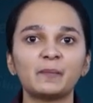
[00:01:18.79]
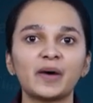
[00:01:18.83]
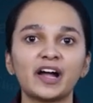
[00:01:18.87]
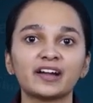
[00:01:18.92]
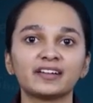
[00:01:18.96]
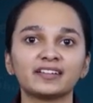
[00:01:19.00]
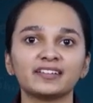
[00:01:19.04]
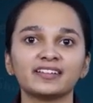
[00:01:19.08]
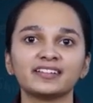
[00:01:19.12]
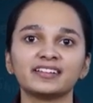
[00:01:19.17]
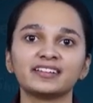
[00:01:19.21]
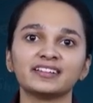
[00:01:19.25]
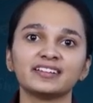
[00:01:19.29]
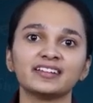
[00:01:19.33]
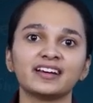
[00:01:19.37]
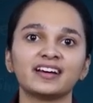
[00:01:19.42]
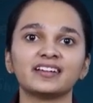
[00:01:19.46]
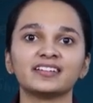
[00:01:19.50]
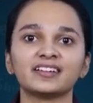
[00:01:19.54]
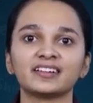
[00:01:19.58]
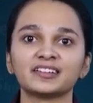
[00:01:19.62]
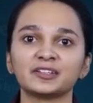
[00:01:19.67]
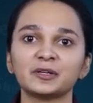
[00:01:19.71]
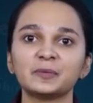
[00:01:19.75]
partner in
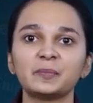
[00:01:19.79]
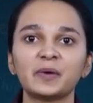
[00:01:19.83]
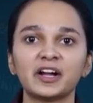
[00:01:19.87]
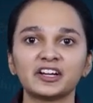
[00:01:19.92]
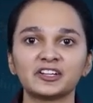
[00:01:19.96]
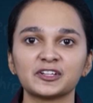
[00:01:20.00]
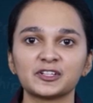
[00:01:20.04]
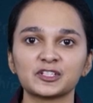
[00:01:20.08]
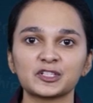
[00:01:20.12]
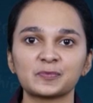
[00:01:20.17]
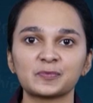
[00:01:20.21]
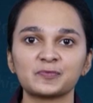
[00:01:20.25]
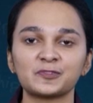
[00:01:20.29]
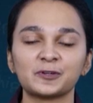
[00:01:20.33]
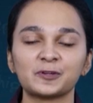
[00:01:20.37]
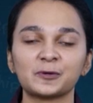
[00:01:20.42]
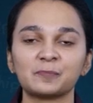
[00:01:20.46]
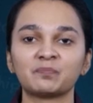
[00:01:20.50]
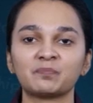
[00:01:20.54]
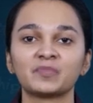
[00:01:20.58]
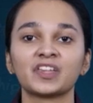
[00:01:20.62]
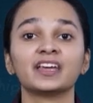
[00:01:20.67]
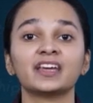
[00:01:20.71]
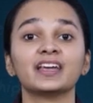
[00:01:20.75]
another partnership
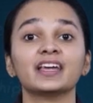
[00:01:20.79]
firm.